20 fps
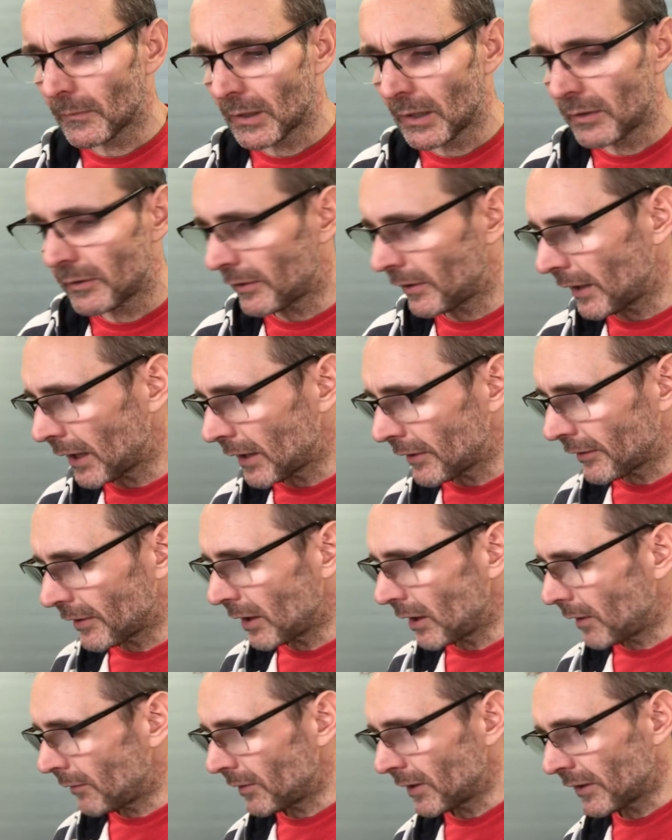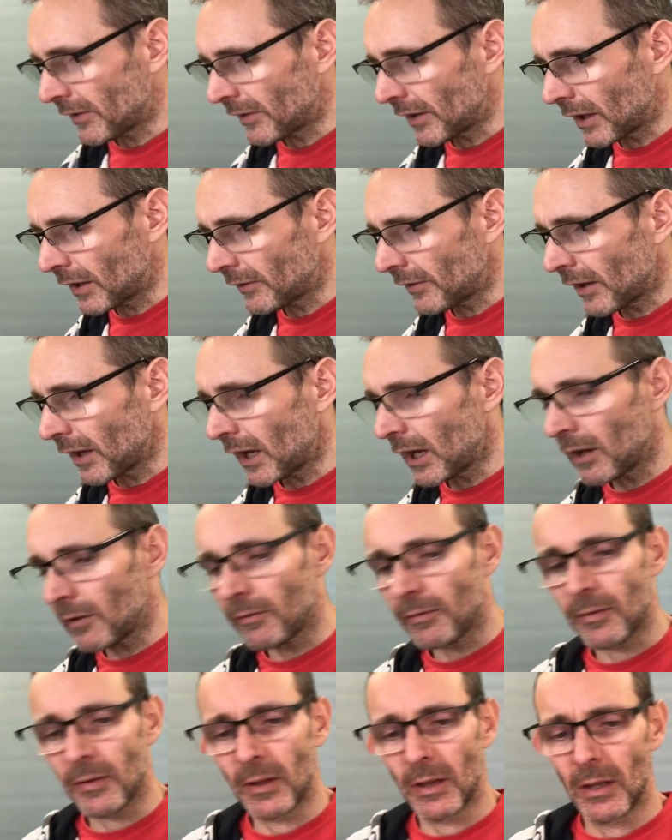So that's a lovely set to
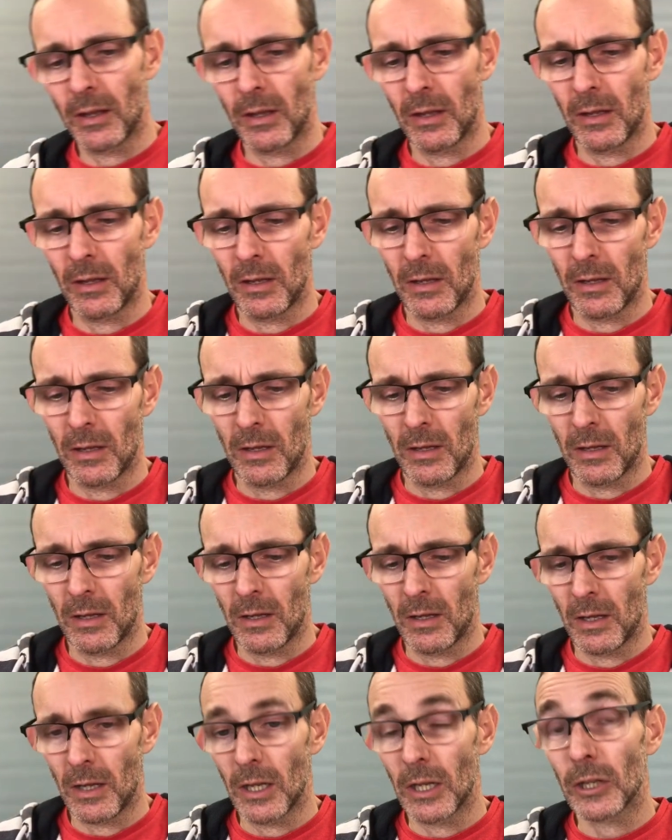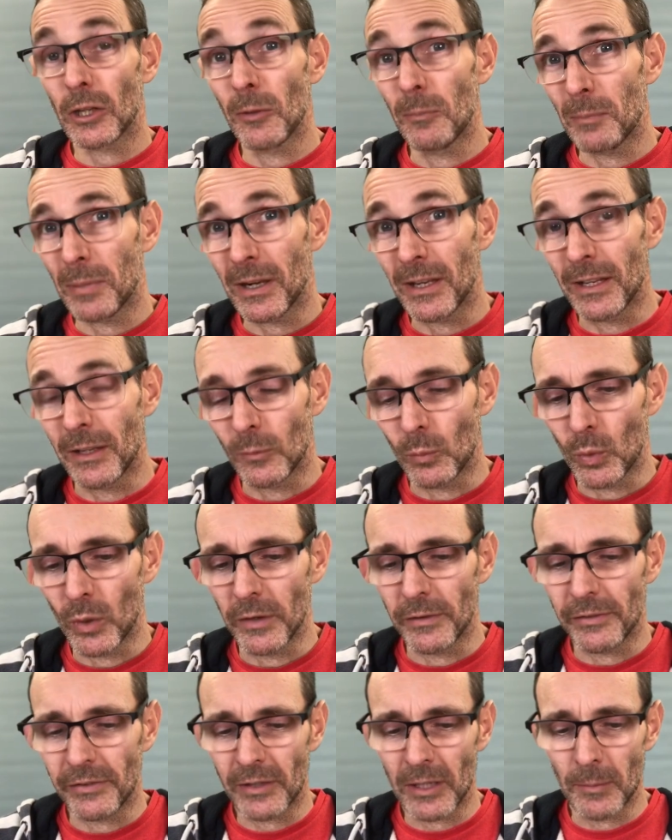have, complete with
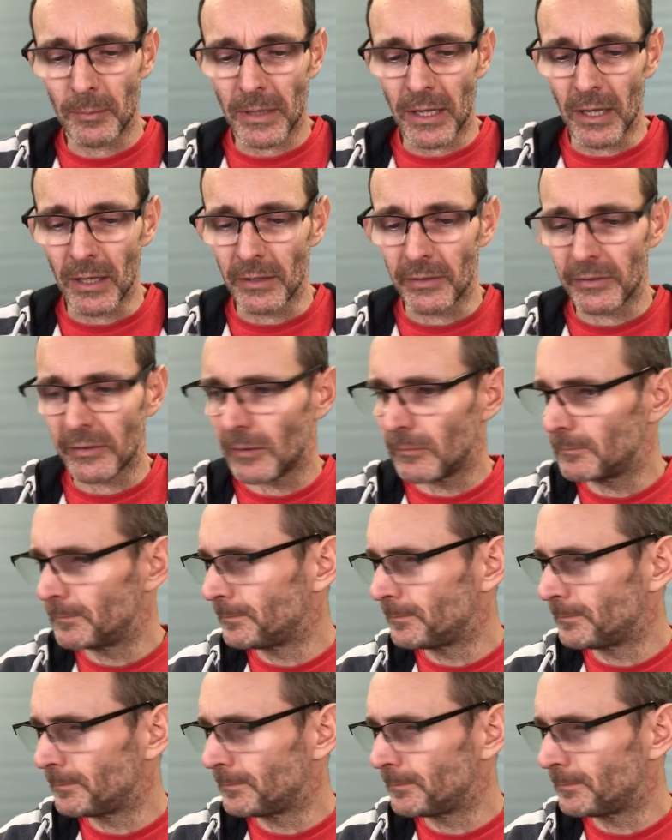slipcase.